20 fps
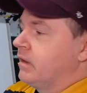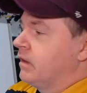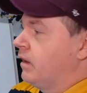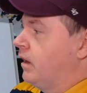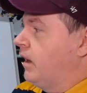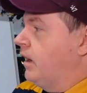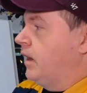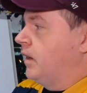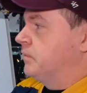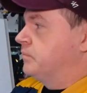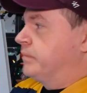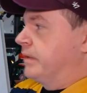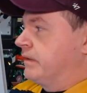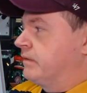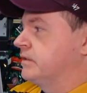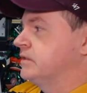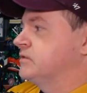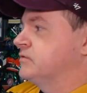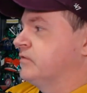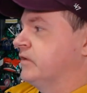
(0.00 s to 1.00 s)

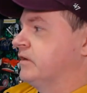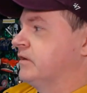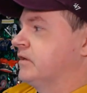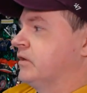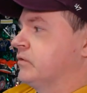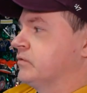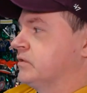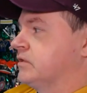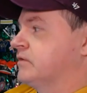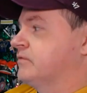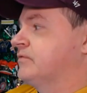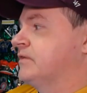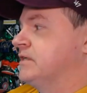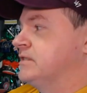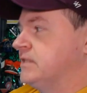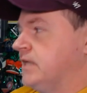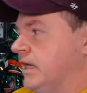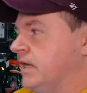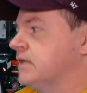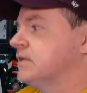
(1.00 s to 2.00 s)
Barry's figured out that if they
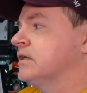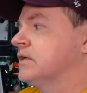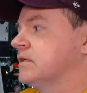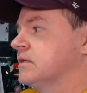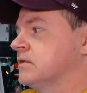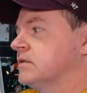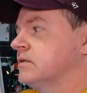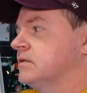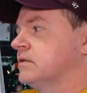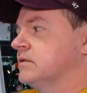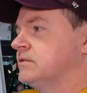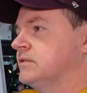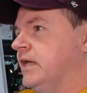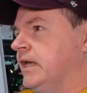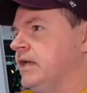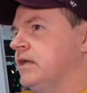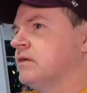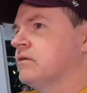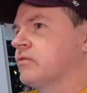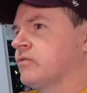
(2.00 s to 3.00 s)
take
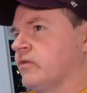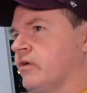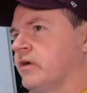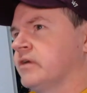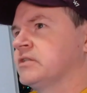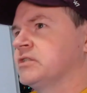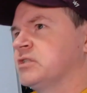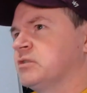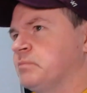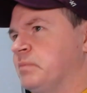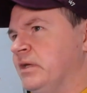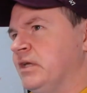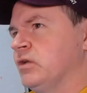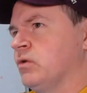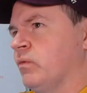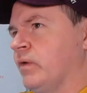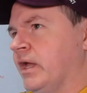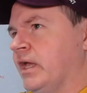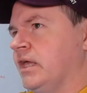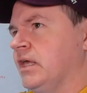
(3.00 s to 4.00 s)
Thawne's speed
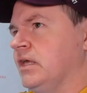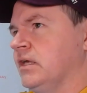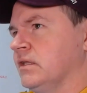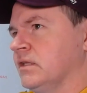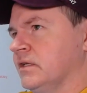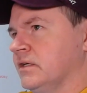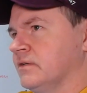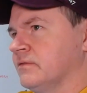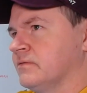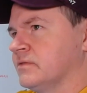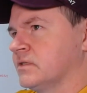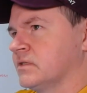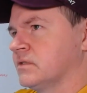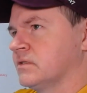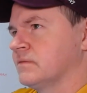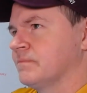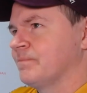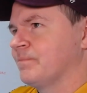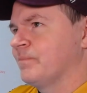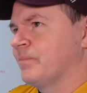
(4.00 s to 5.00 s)
away, he
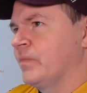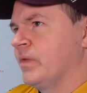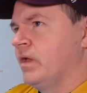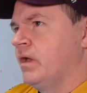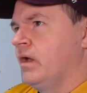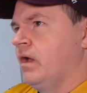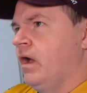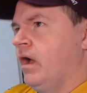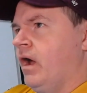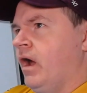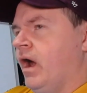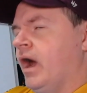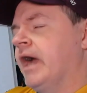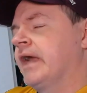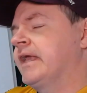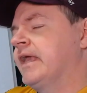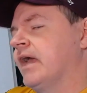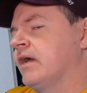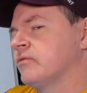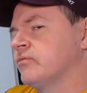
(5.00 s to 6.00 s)
lives. I
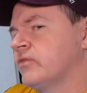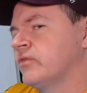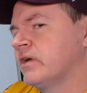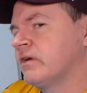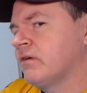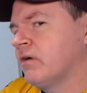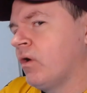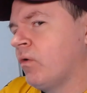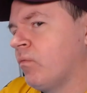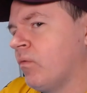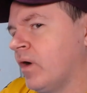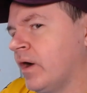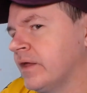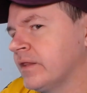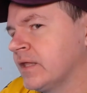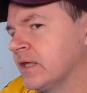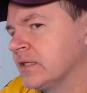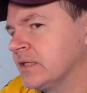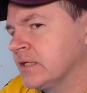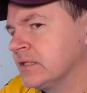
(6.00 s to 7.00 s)
can't figure out why
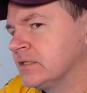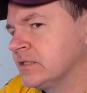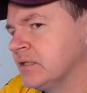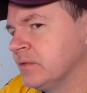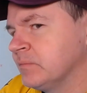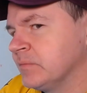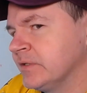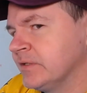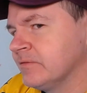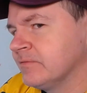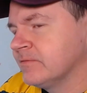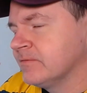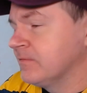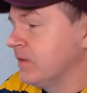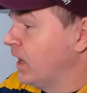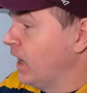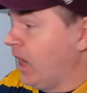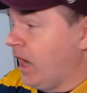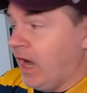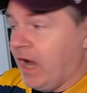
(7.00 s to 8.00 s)
that lets him live.
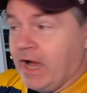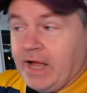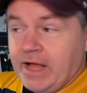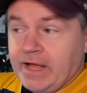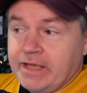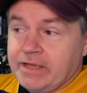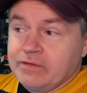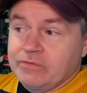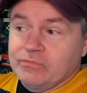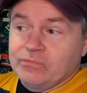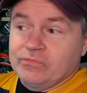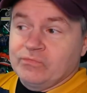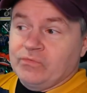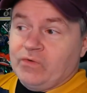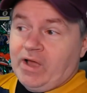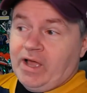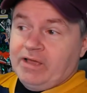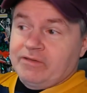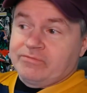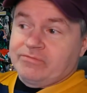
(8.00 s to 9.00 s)

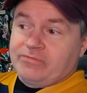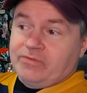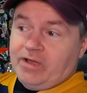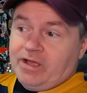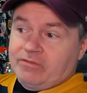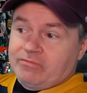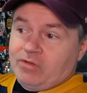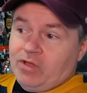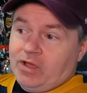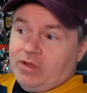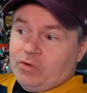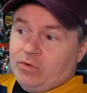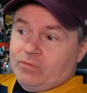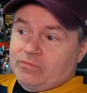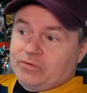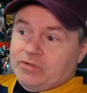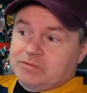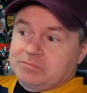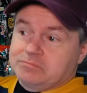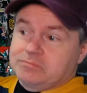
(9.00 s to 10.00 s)
I've gone
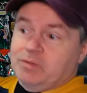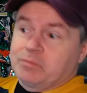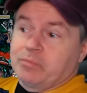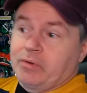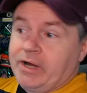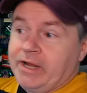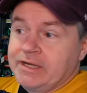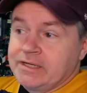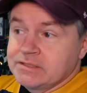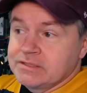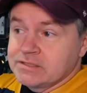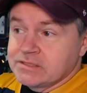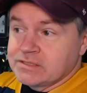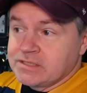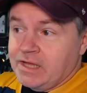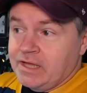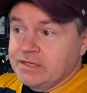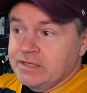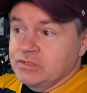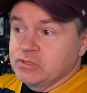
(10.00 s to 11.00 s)
over it in my brain and
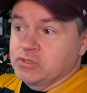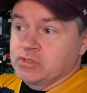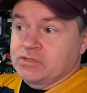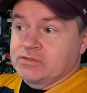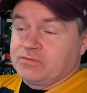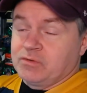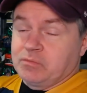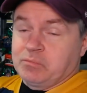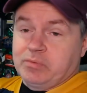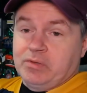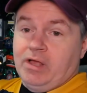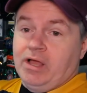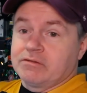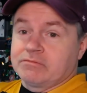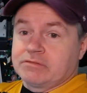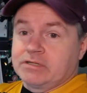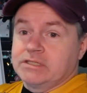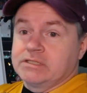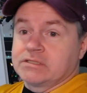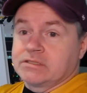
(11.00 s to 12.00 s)
decided, just for plot
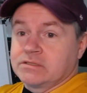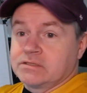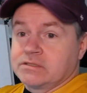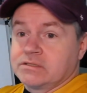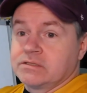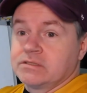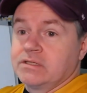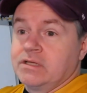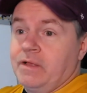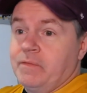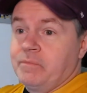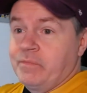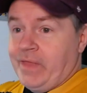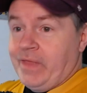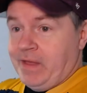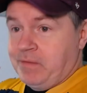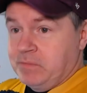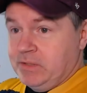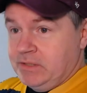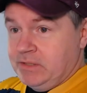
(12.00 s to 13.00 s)
reasons,
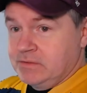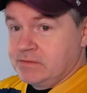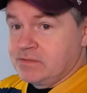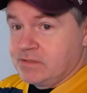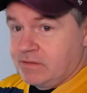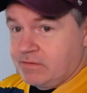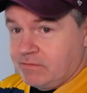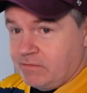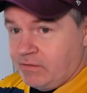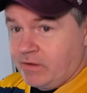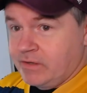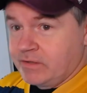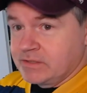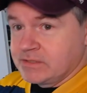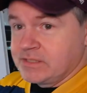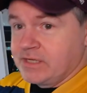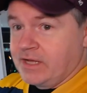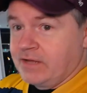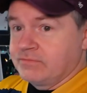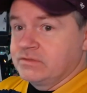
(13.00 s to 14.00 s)
that means that Thawne
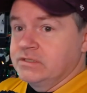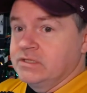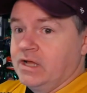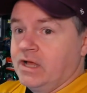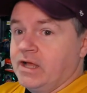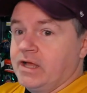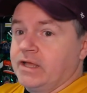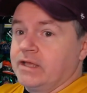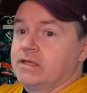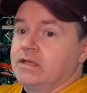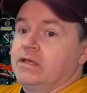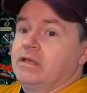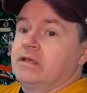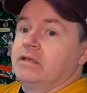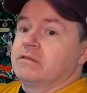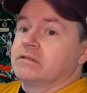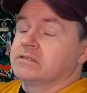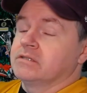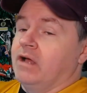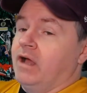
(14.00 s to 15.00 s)
doesn't have to die.
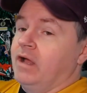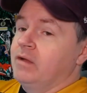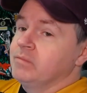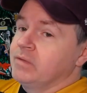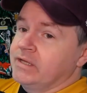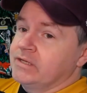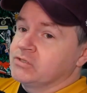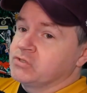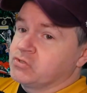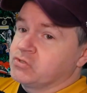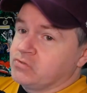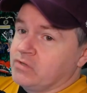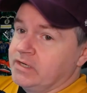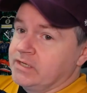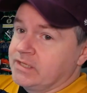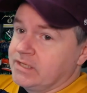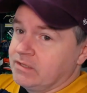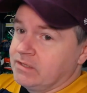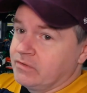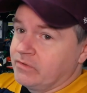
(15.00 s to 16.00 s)
The timeline is trying
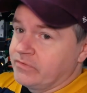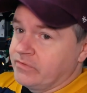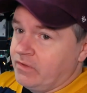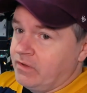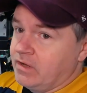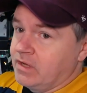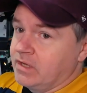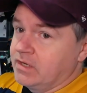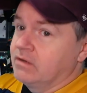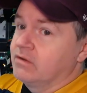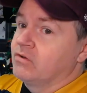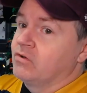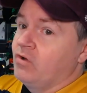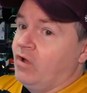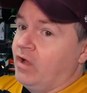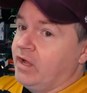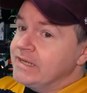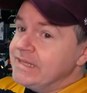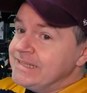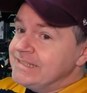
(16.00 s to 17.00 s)
to kill Thawne,
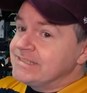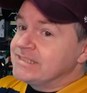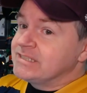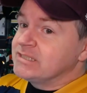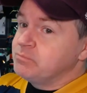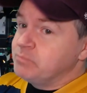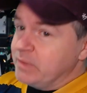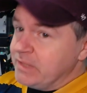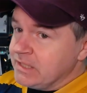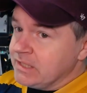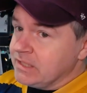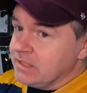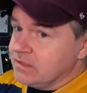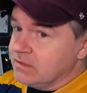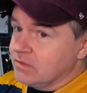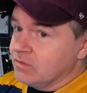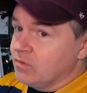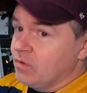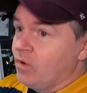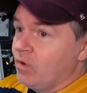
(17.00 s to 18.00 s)
not his
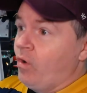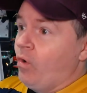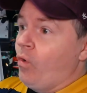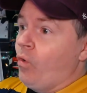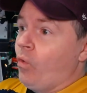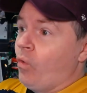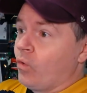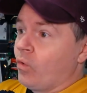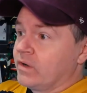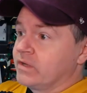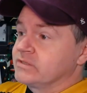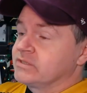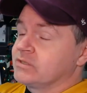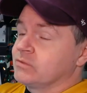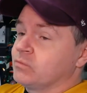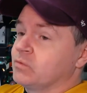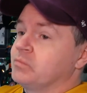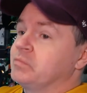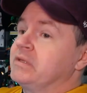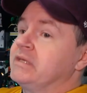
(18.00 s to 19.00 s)
speed. Or else it
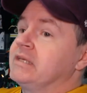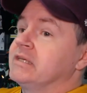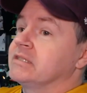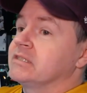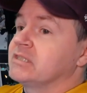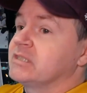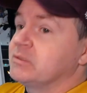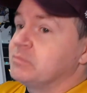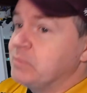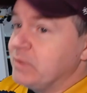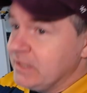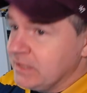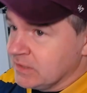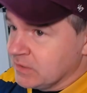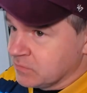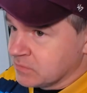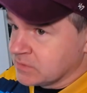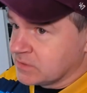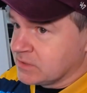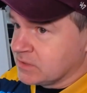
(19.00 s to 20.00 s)
would be his speed
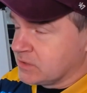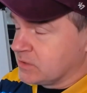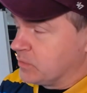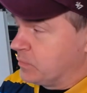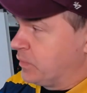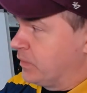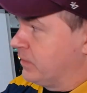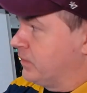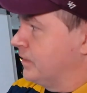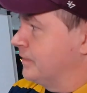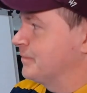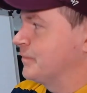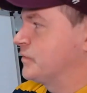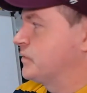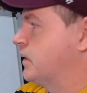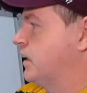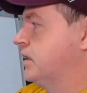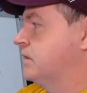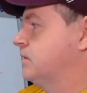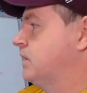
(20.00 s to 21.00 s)
that was disappearing.
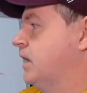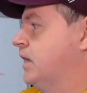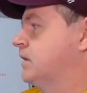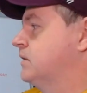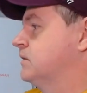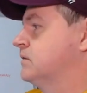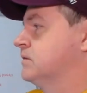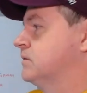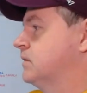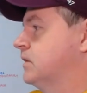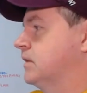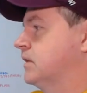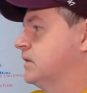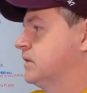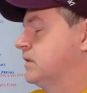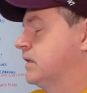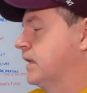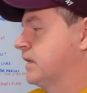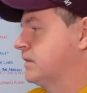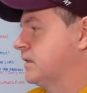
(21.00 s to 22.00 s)
So I
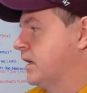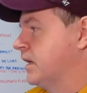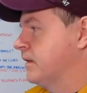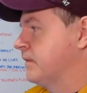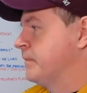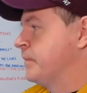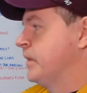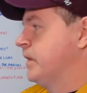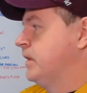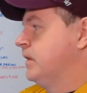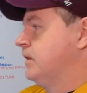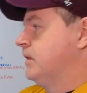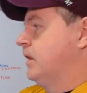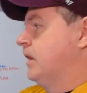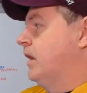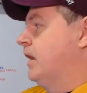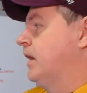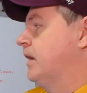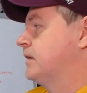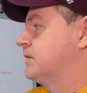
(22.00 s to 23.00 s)
didn't get that.
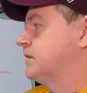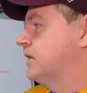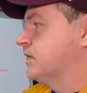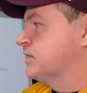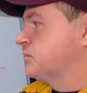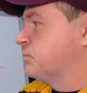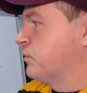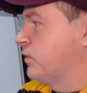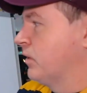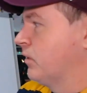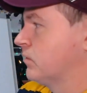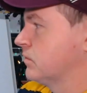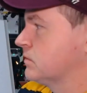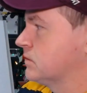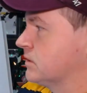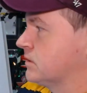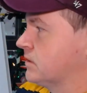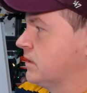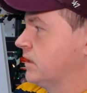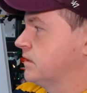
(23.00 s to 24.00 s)
Despero
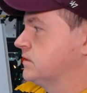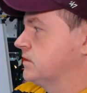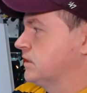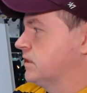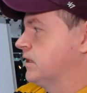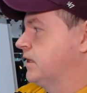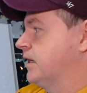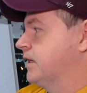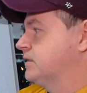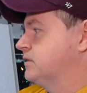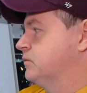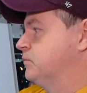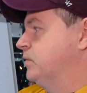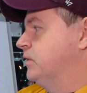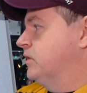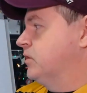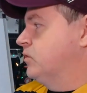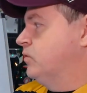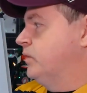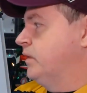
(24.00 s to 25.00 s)
decides to connect to
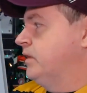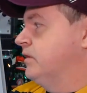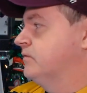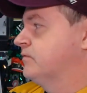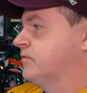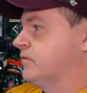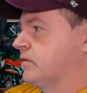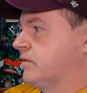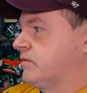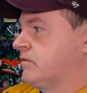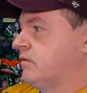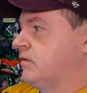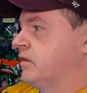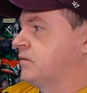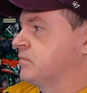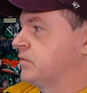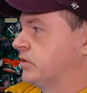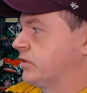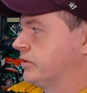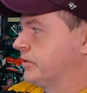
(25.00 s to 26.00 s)
Mia Queen for a
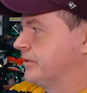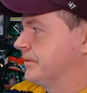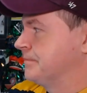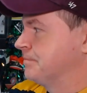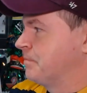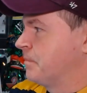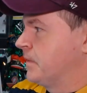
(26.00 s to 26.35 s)
Thawne murder.